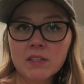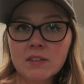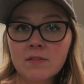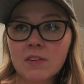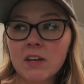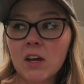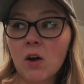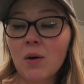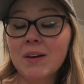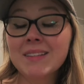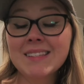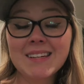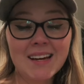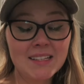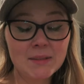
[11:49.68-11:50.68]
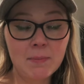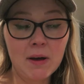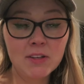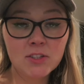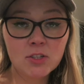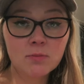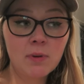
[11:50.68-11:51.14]
this video is not
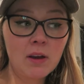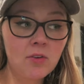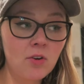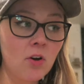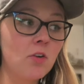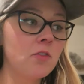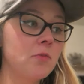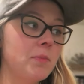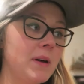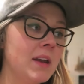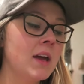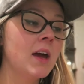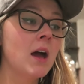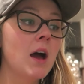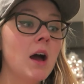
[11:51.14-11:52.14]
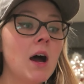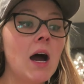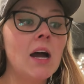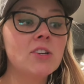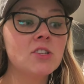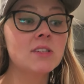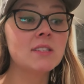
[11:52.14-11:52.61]
sponsored by Grove, but
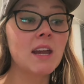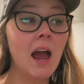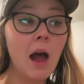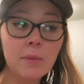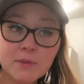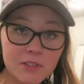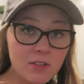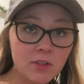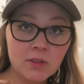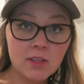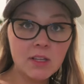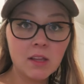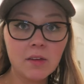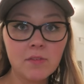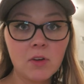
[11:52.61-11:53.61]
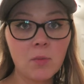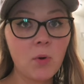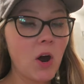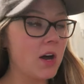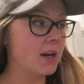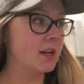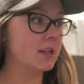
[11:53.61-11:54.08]
I just absolutely love their
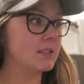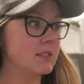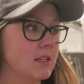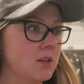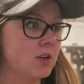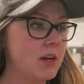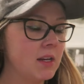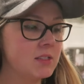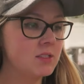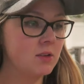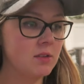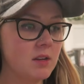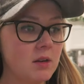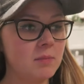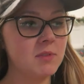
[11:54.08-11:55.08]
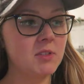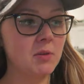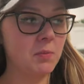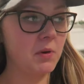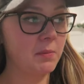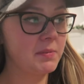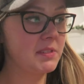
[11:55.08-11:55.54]
products and you guys know that I'm
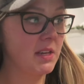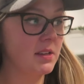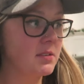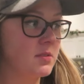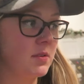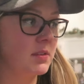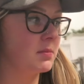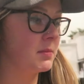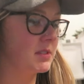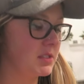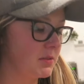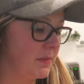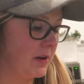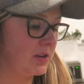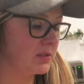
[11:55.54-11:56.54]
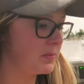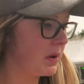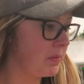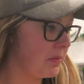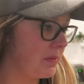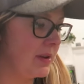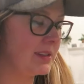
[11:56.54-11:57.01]
super obsessed with the Mrs. Meyers
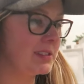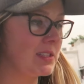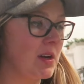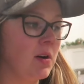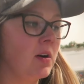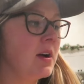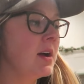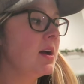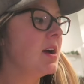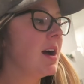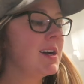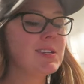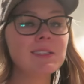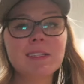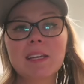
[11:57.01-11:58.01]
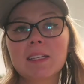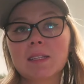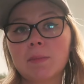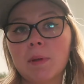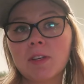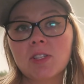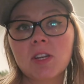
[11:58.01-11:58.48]
peppermint so just like
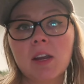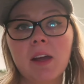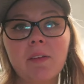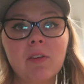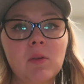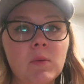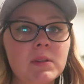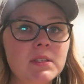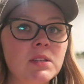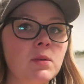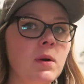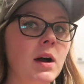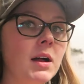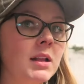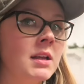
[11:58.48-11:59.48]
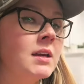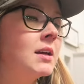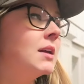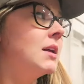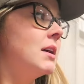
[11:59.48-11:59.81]
to mention it every once in a while